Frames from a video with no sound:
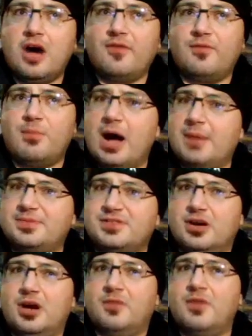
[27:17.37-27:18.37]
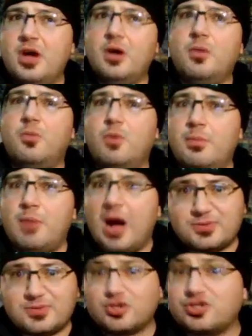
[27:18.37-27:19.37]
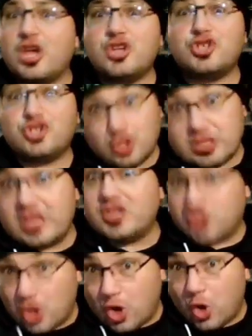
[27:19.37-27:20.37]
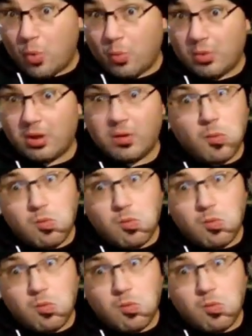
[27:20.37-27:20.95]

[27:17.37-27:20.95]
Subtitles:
of mobs of what mobsters shouldn't do.